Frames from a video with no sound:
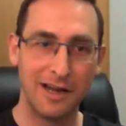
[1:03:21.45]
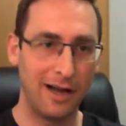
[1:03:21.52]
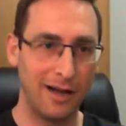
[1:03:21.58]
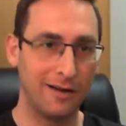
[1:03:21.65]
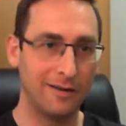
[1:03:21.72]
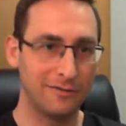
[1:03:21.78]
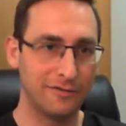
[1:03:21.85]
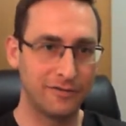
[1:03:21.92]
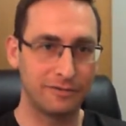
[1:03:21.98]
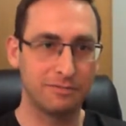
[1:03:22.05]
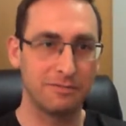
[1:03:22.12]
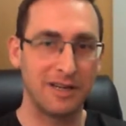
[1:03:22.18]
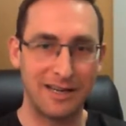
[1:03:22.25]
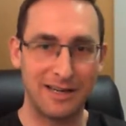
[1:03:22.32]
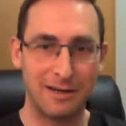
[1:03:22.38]
of
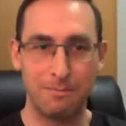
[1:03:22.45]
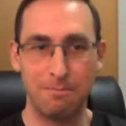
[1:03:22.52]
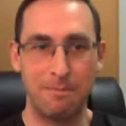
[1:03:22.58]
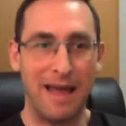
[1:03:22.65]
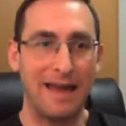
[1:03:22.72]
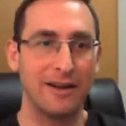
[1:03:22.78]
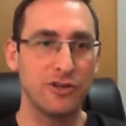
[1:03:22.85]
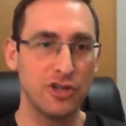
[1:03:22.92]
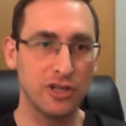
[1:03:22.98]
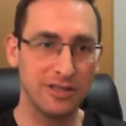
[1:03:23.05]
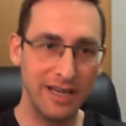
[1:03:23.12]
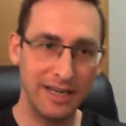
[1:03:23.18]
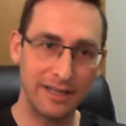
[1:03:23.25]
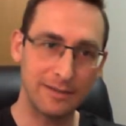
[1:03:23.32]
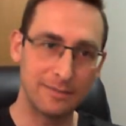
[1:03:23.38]
managing
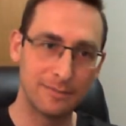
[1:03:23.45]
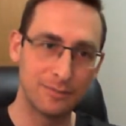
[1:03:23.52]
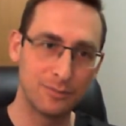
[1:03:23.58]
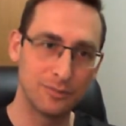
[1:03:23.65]
data.